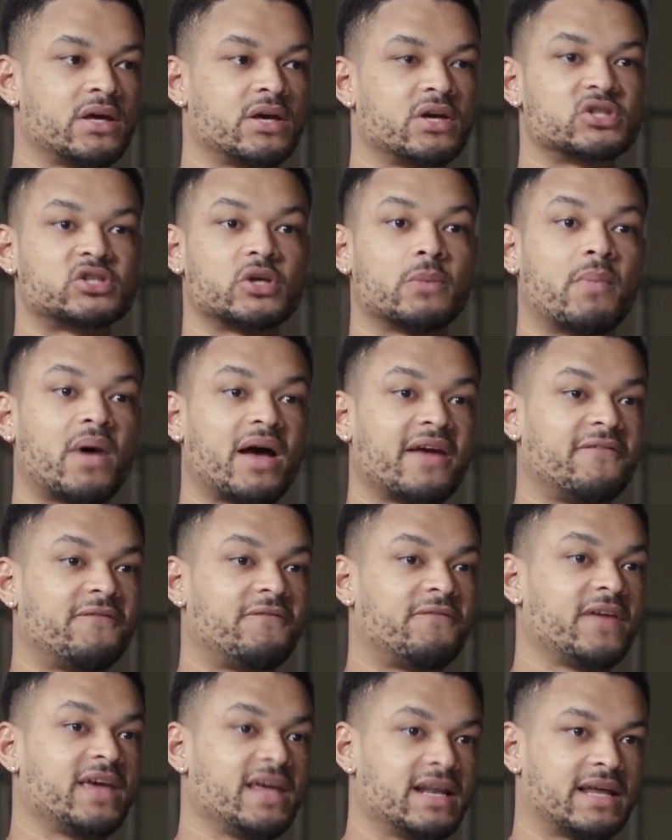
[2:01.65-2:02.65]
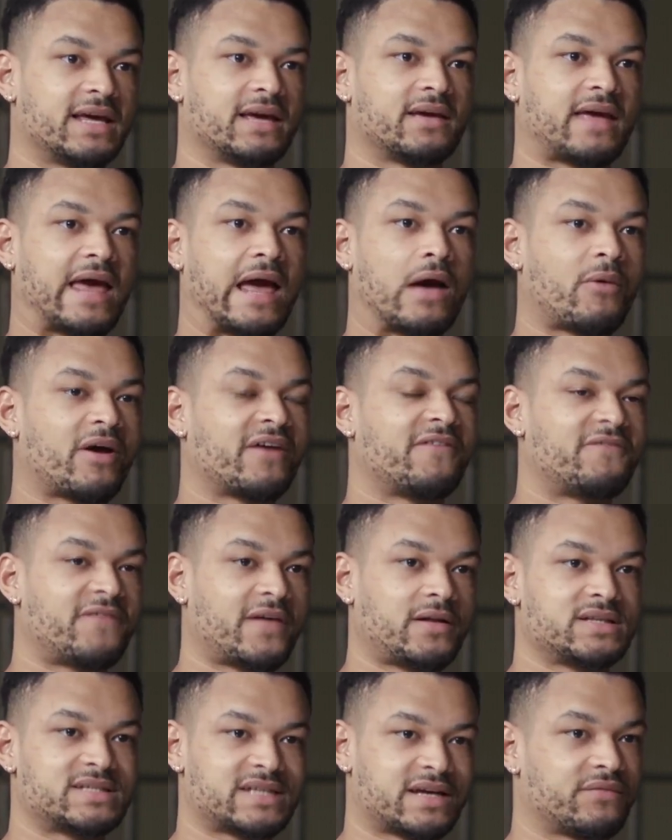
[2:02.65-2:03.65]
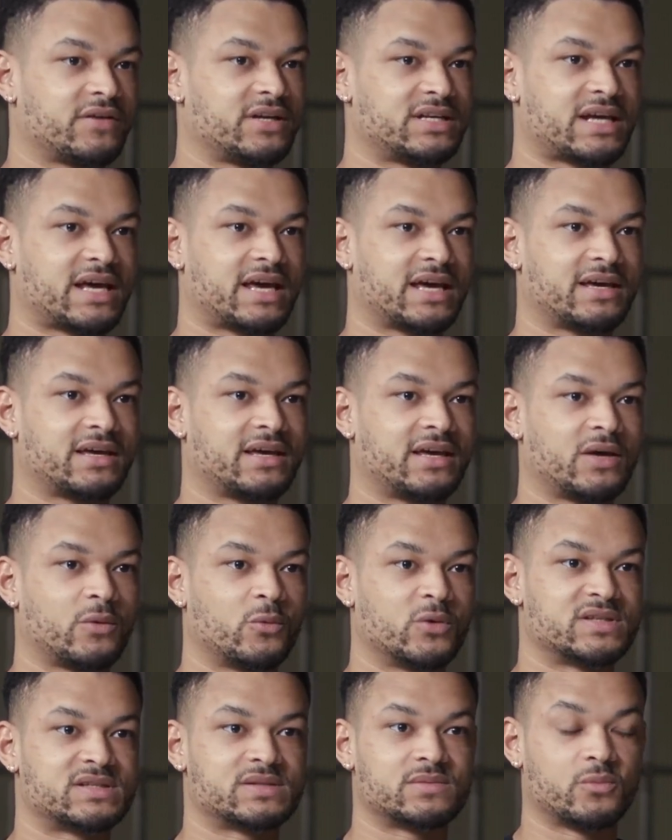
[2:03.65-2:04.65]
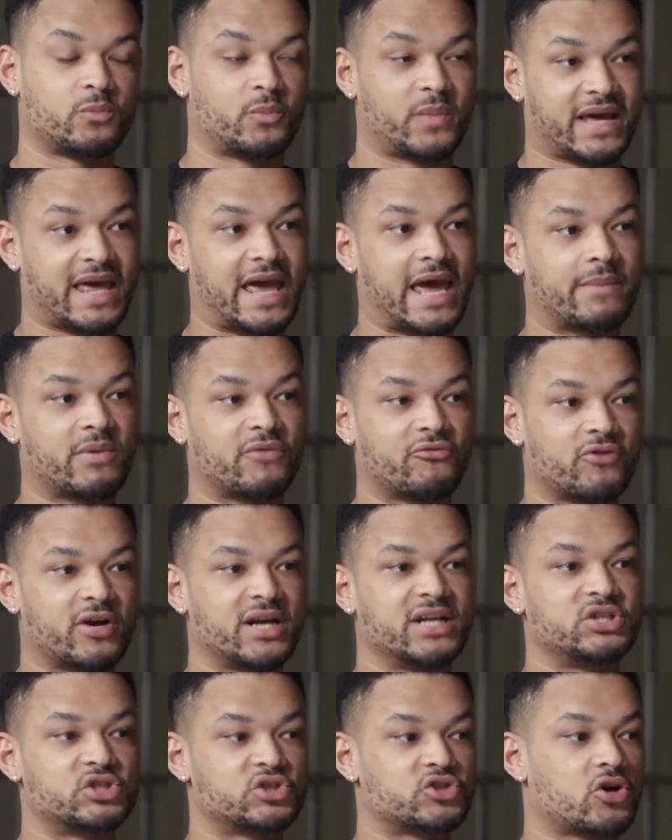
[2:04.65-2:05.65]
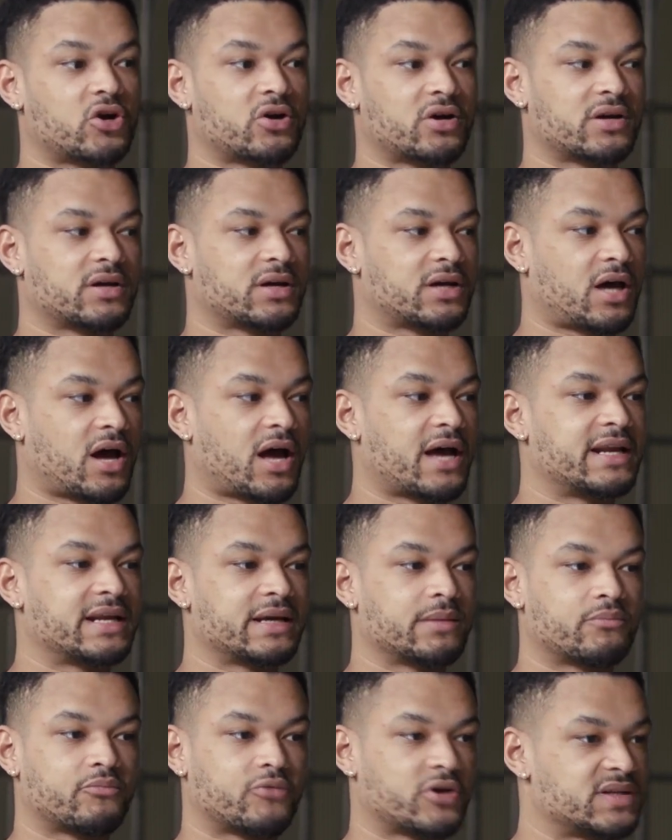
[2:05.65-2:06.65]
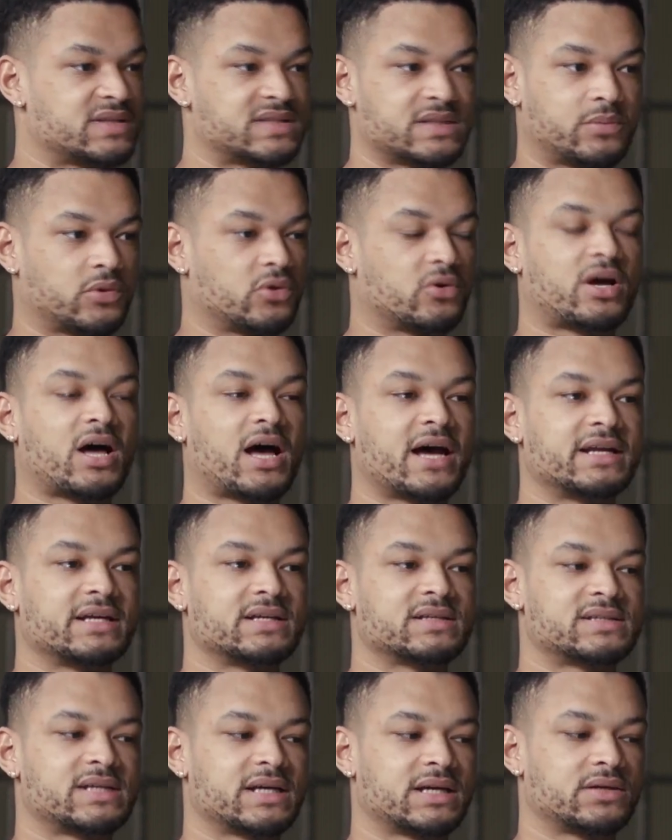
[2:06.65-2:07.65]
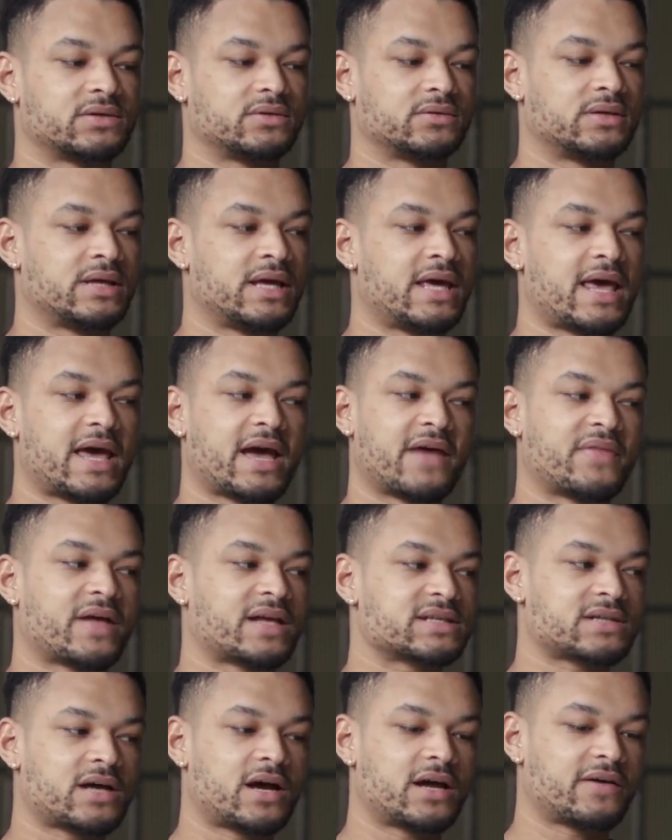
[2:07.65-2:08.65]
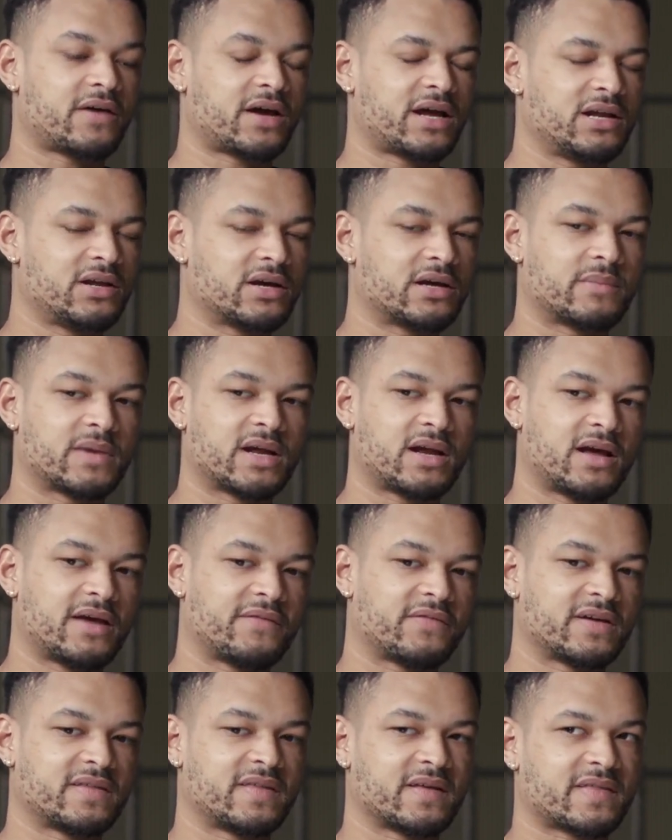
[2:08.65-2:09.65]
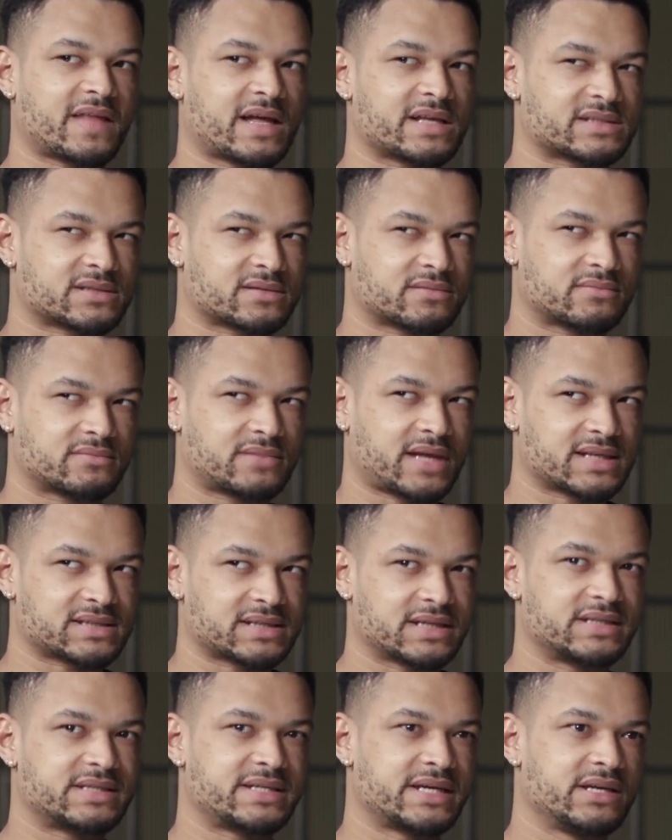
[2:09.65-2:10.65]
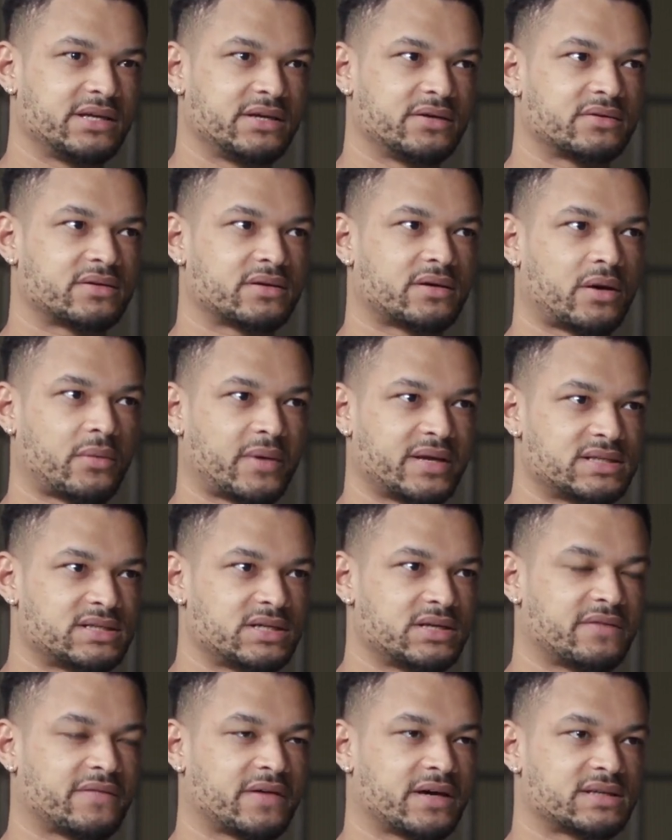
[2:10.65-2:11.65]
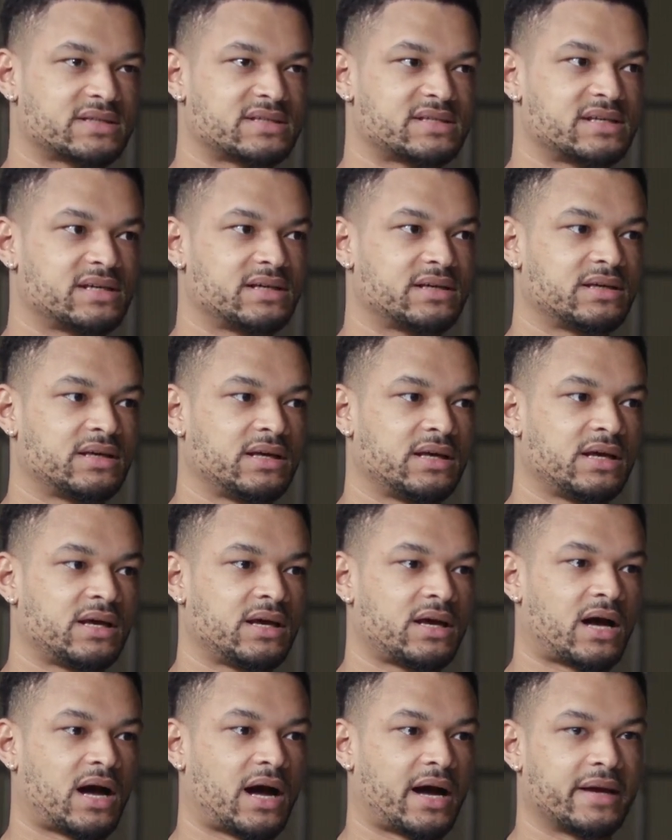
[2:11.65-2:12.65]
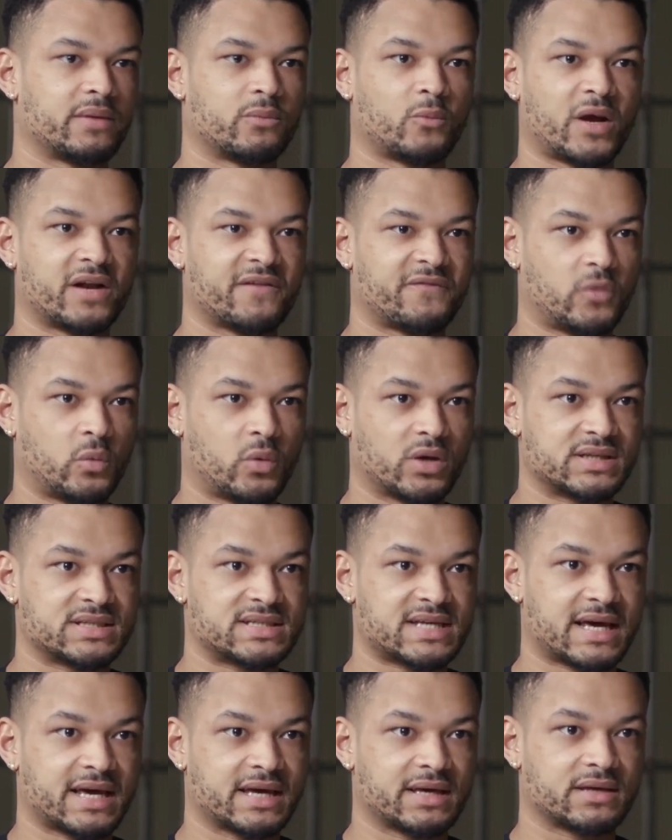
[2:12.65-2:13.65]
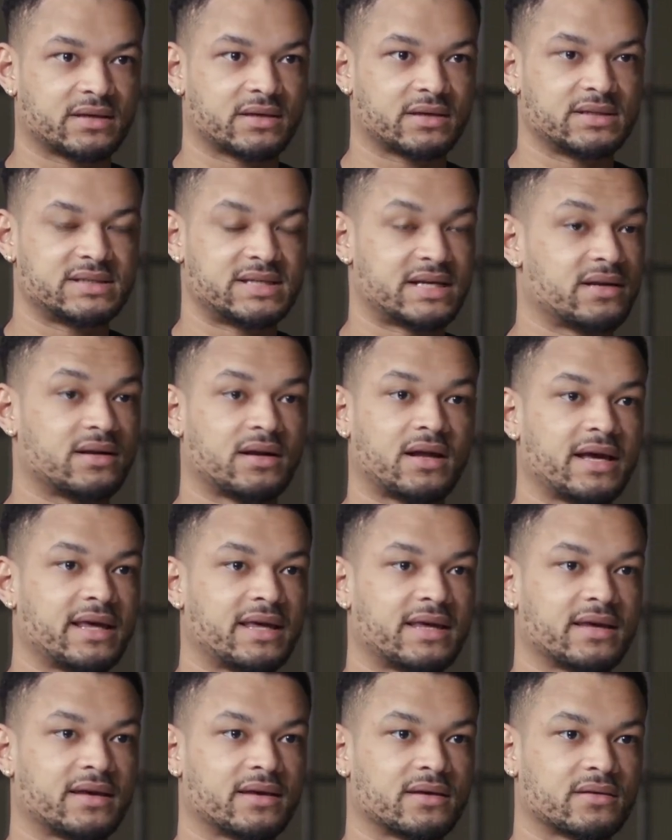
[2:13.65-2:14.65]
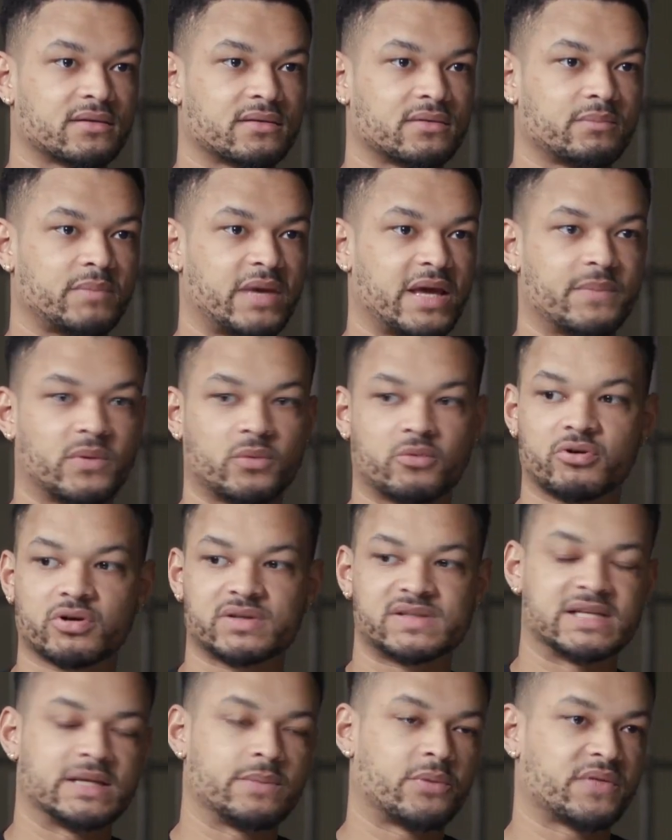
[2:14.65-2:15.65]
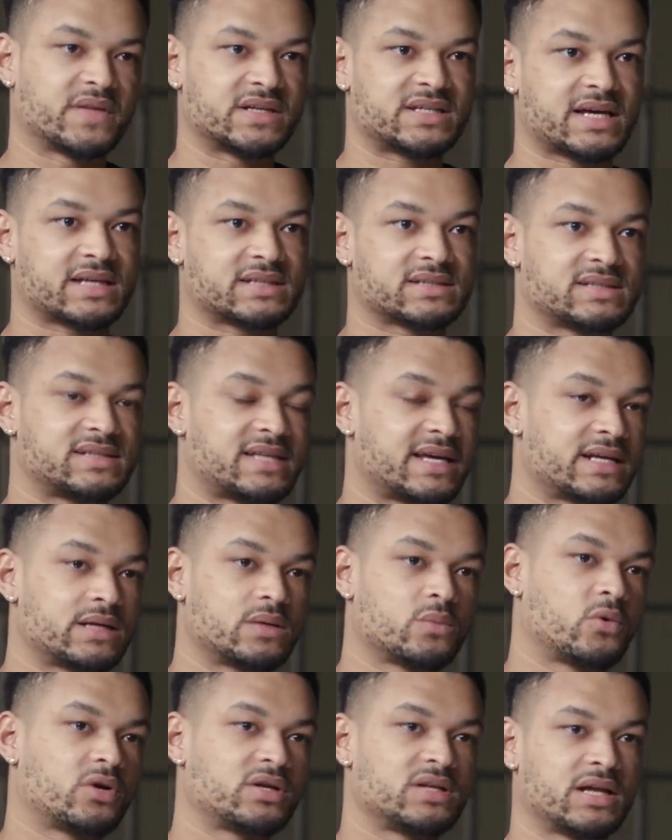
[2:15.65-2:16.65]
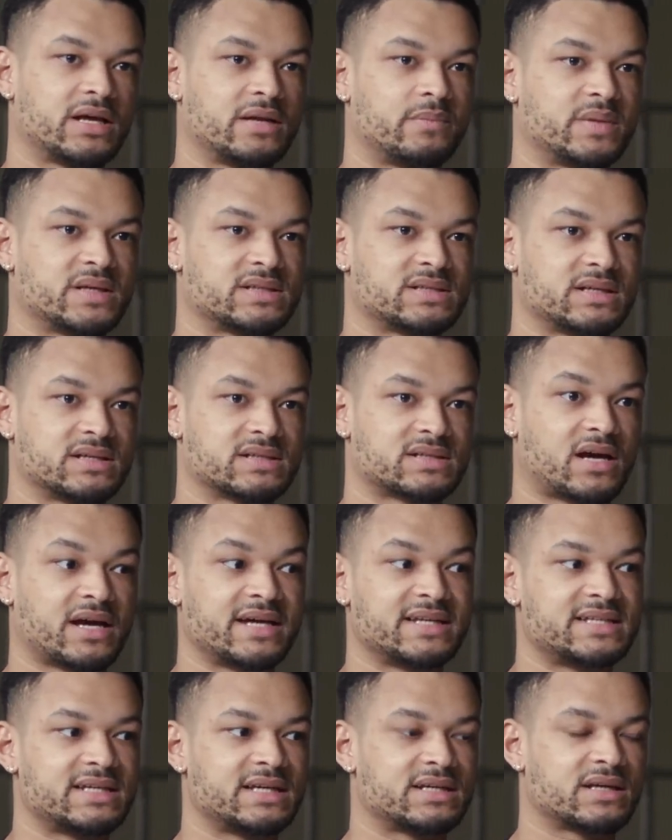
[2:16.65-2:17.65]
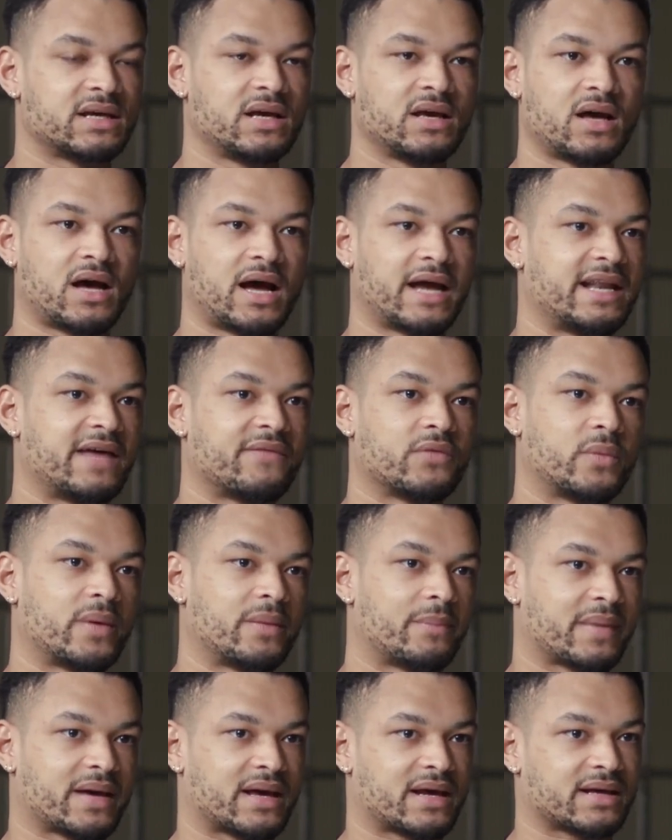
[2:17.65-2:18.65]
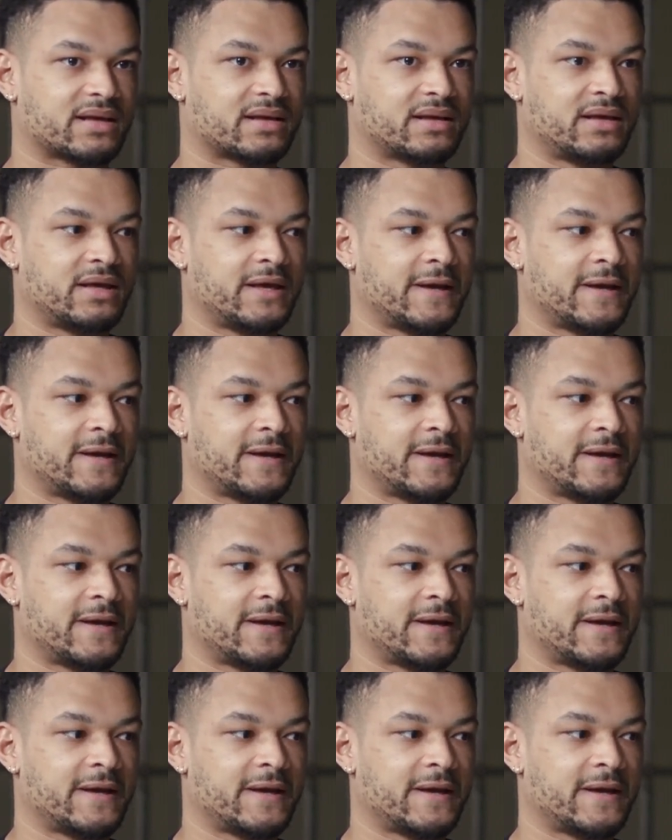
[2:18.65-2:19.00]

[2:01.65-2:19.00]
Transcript: So my feeling, how I felt every day became a really strong guiding principle or guiding signal. And that's kind of, I look at my life and I think that's continued. I went to university. I went for one day, didn't like it. People were asleep on the desks. They didn't want to learn business. I did. I never went back.